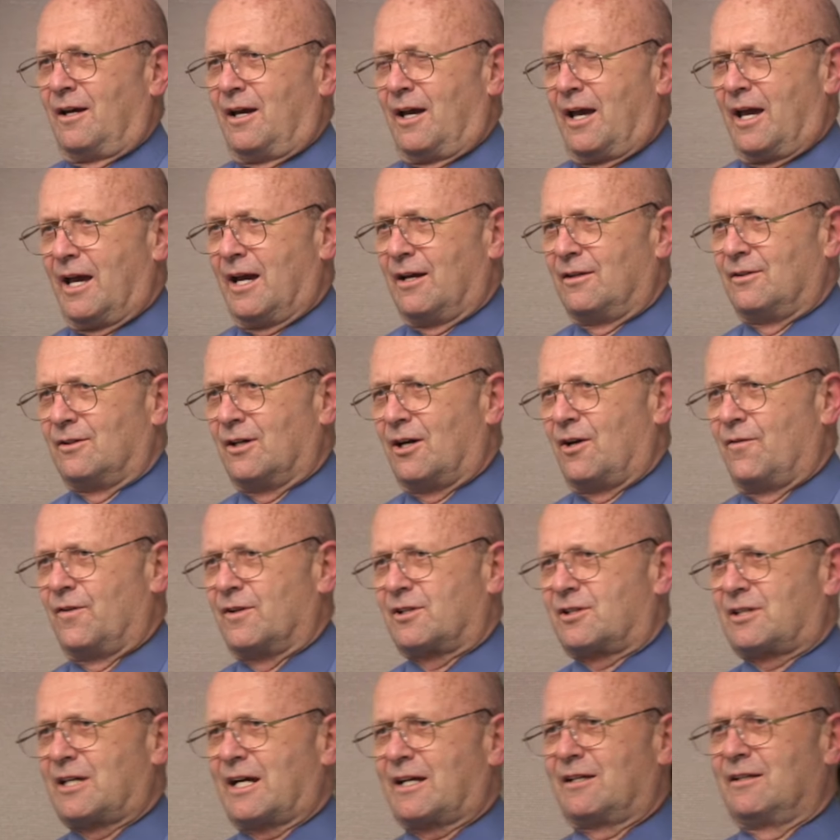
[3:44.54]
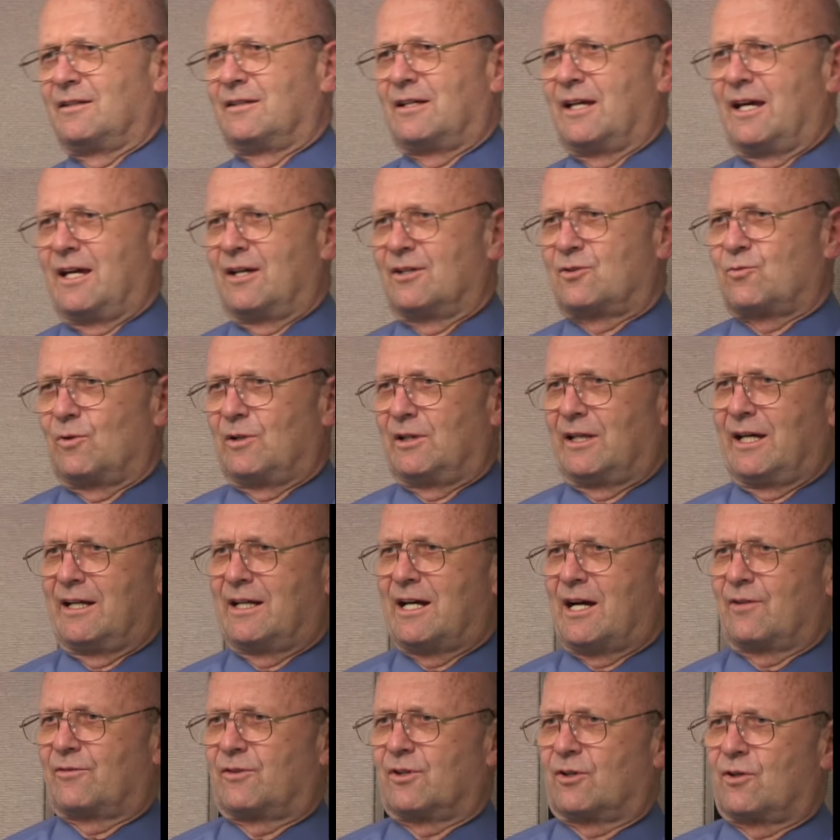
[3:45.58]
And on the second day, as we laid
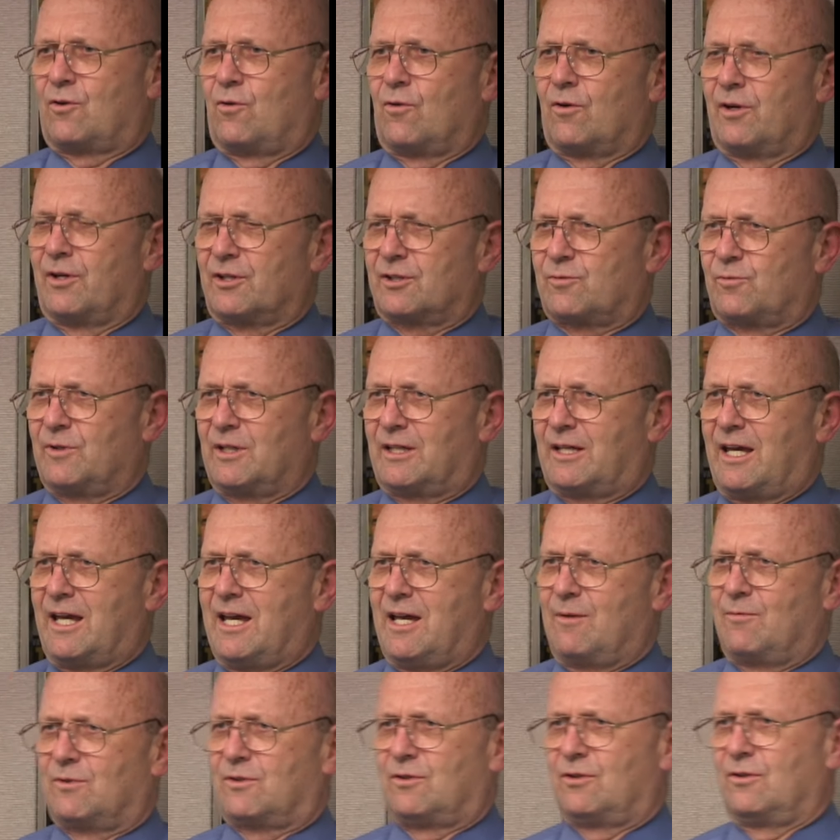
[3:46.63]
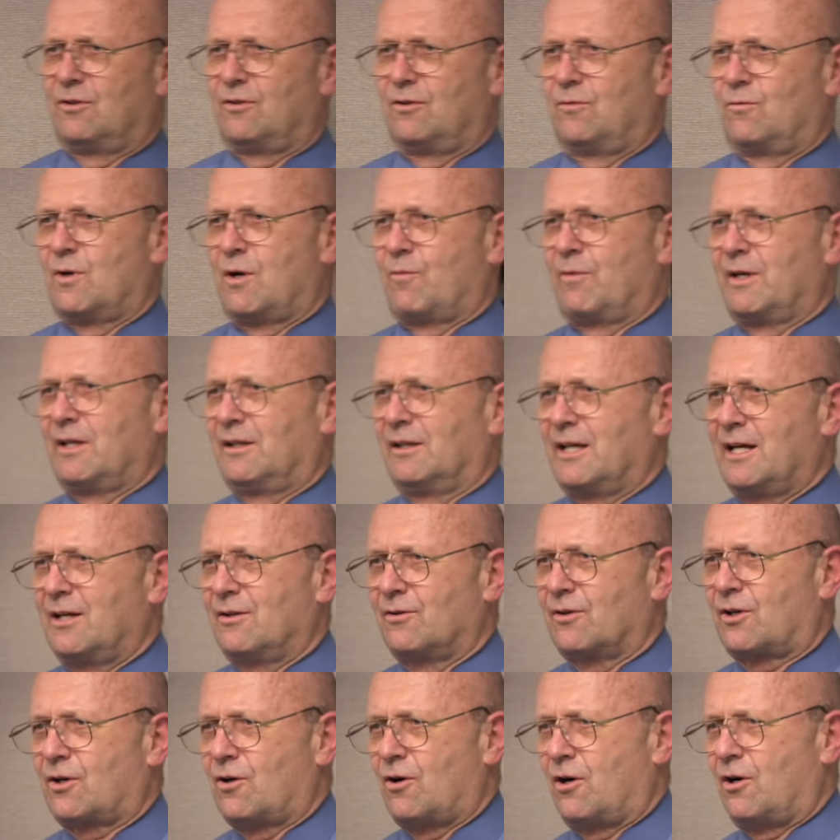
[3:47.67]
out the course, we came to what we
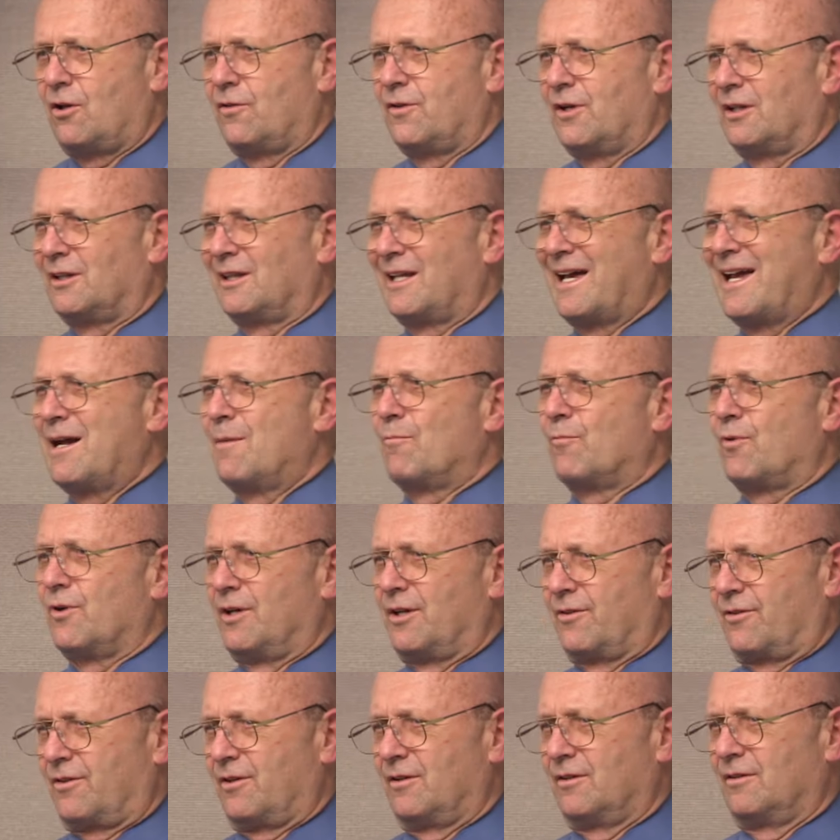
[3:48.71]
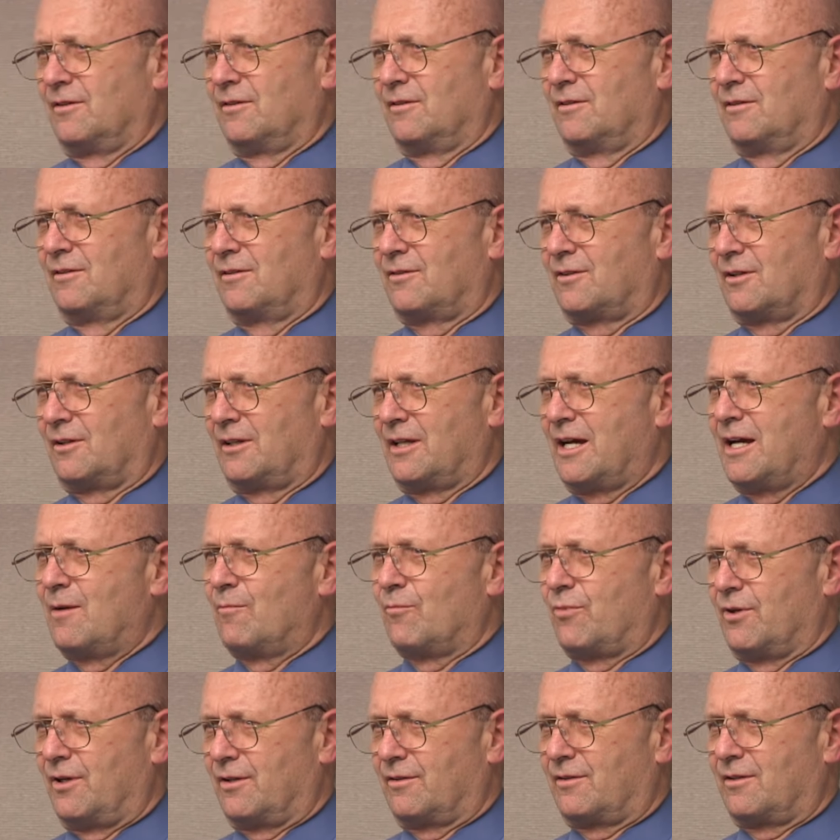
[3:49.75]
later call the labyrinth. The
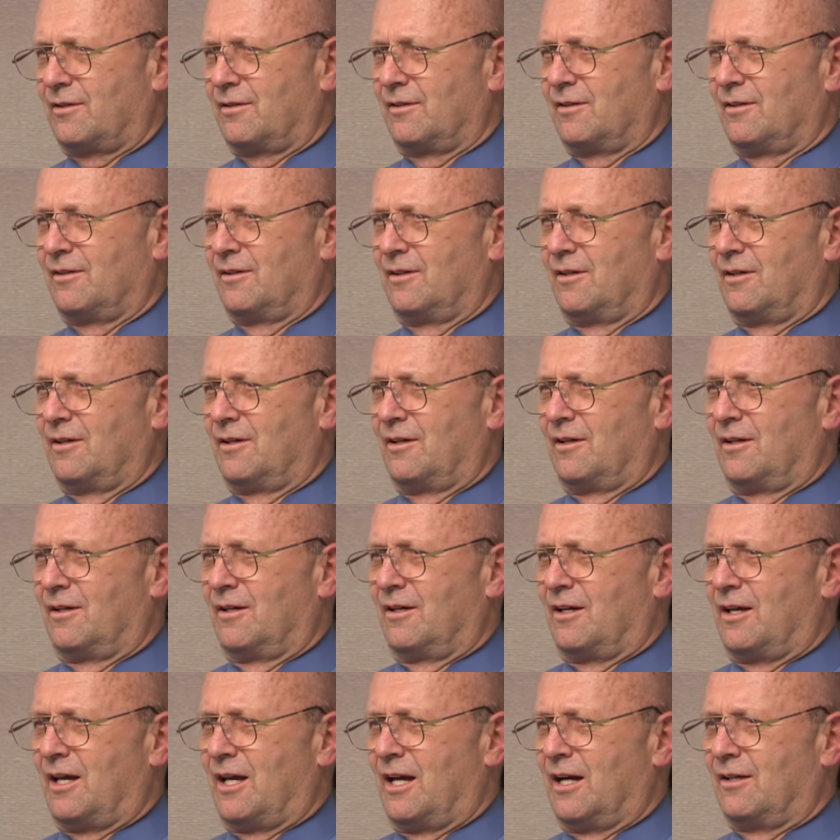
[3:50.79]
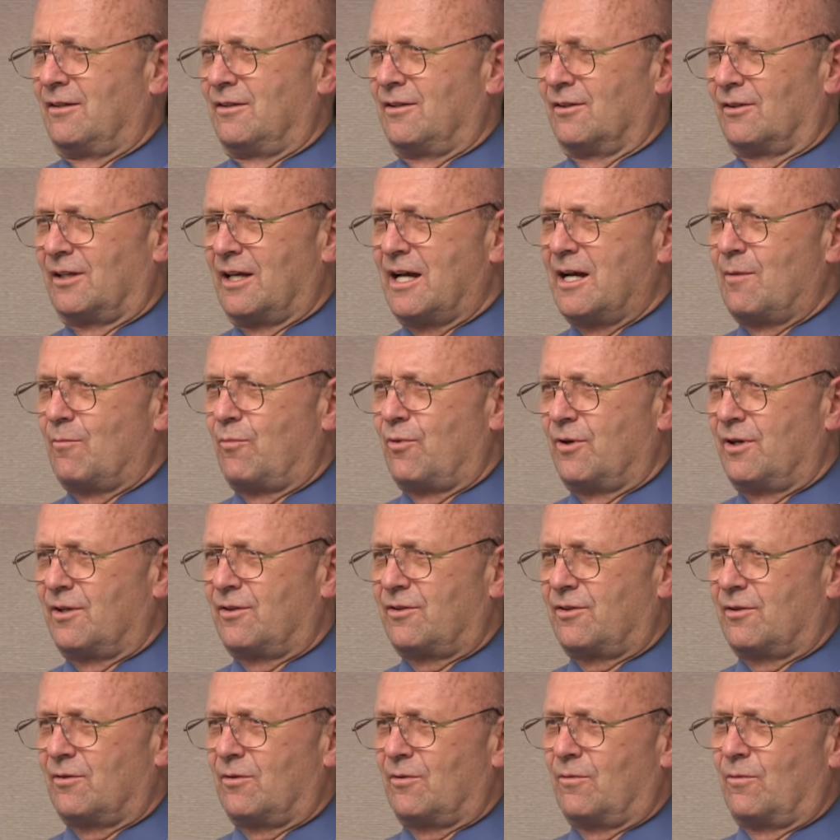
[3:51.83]
labyrinth. And the
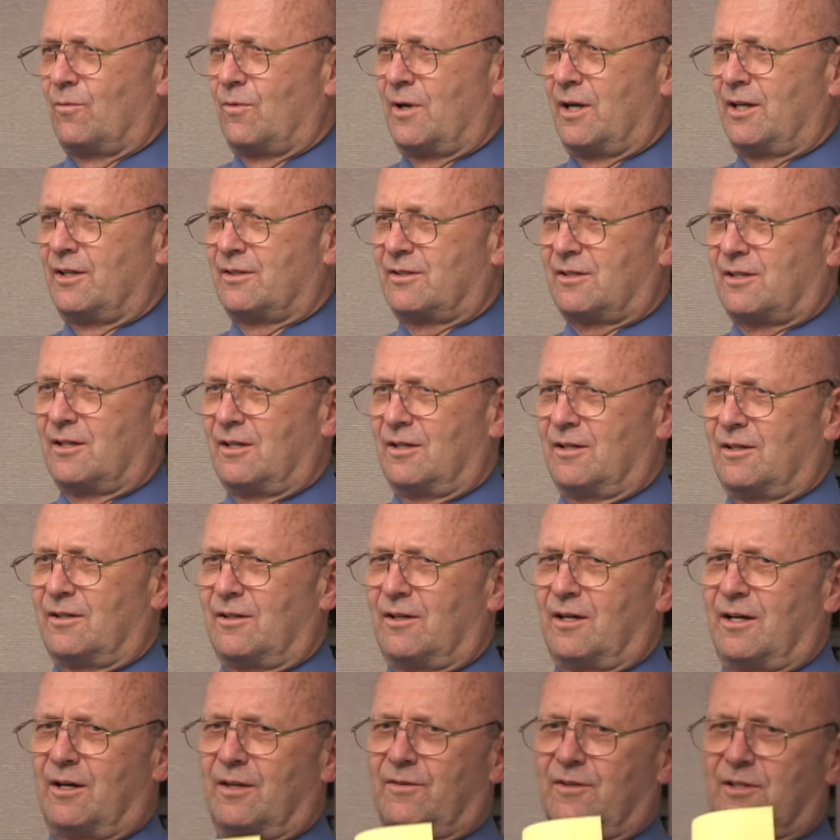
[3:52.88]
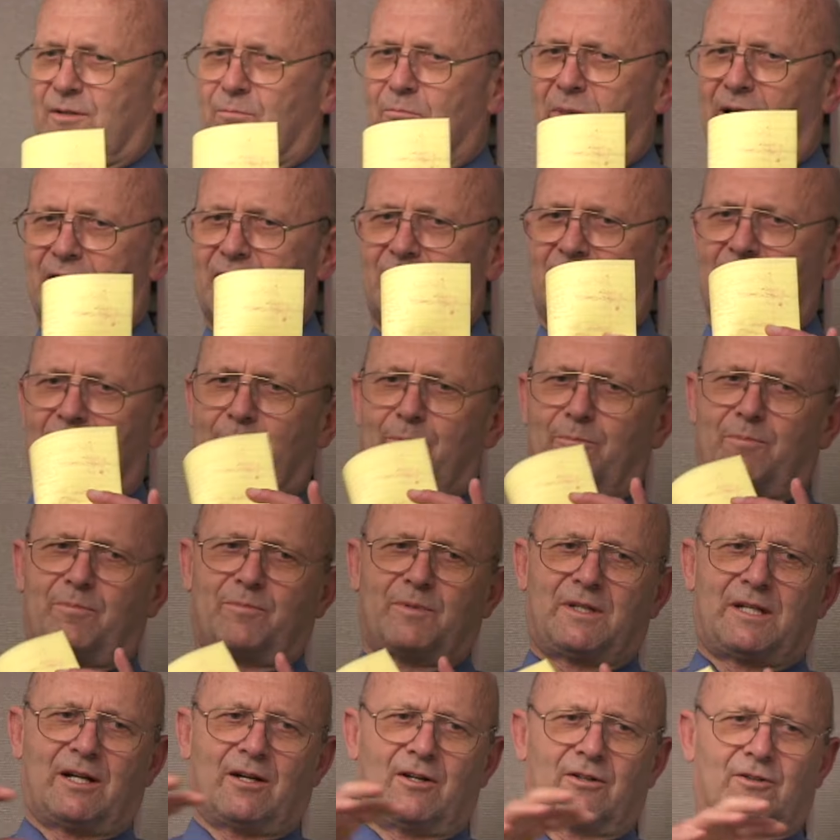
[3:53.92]
labyrinth was this mixed up
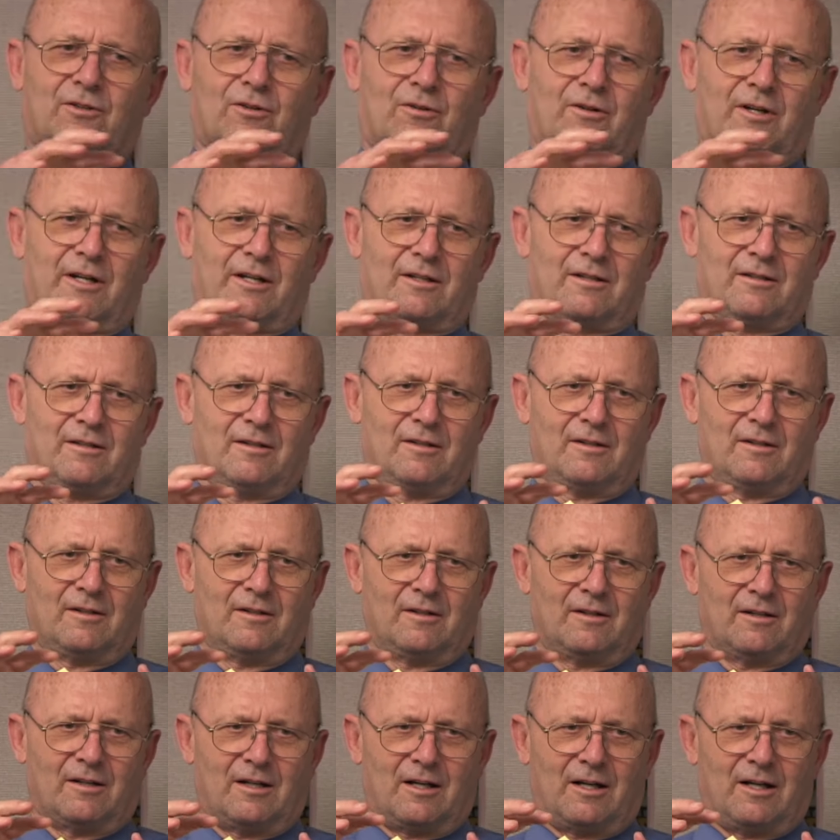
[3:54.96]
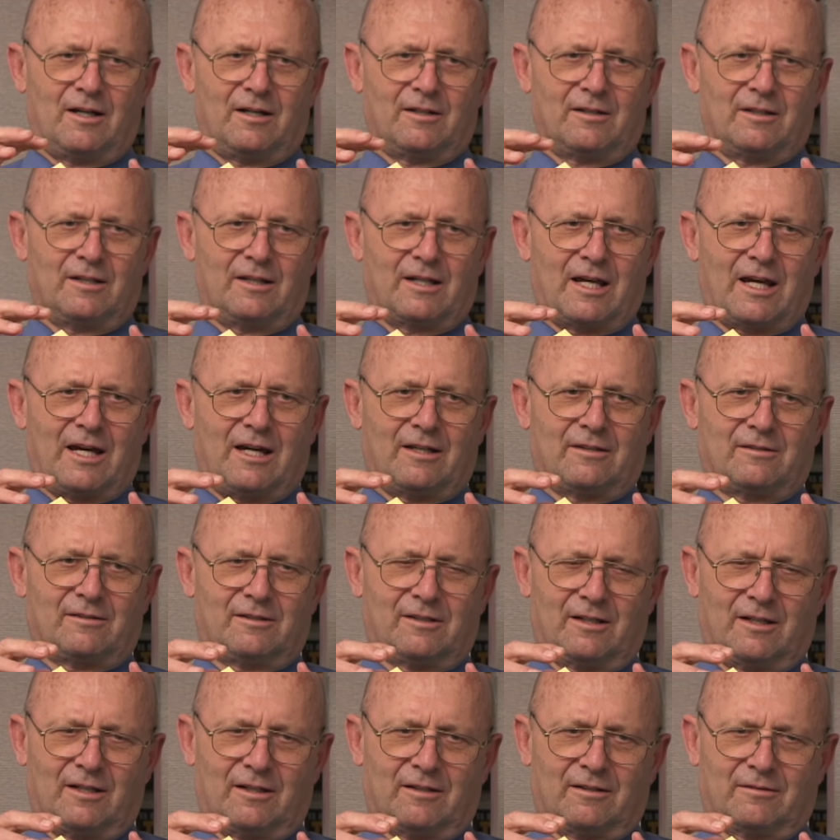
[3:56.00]
territory. It had
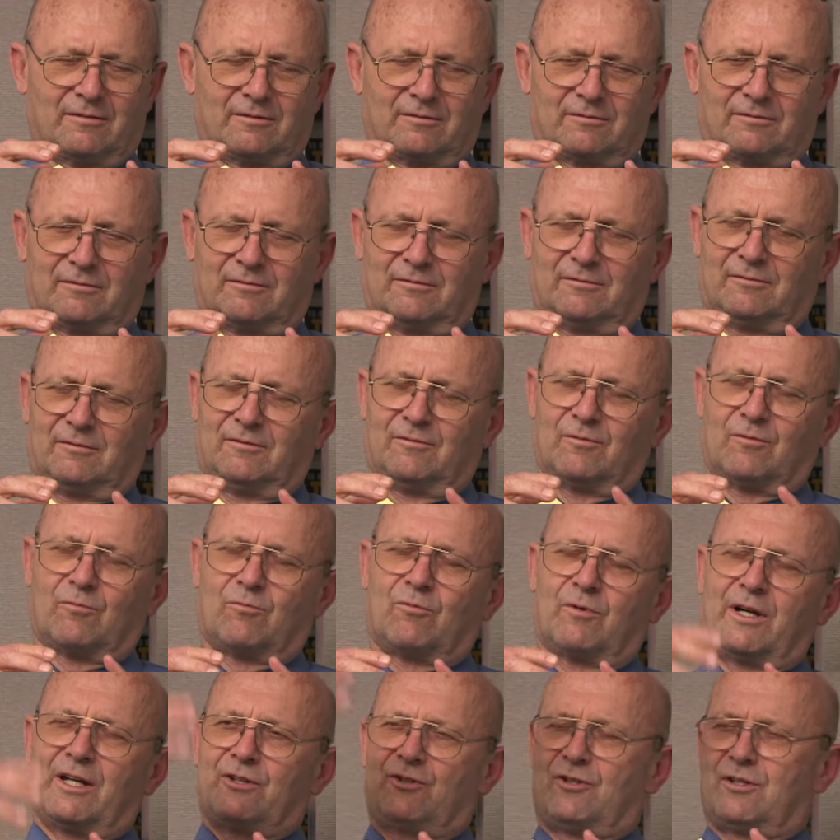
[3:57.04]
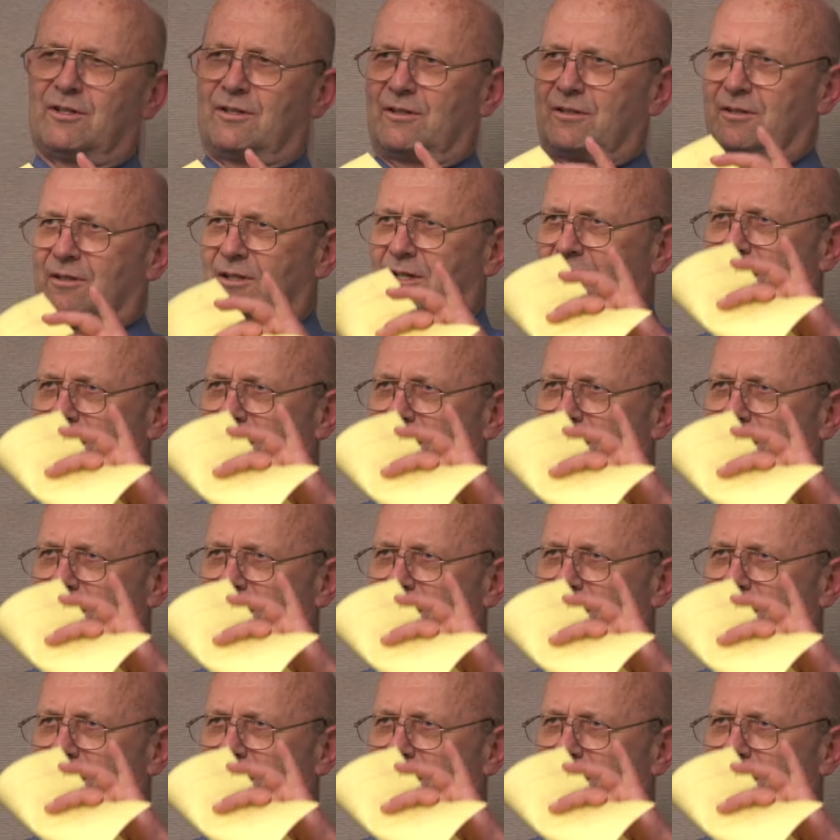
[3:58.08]
ridges, it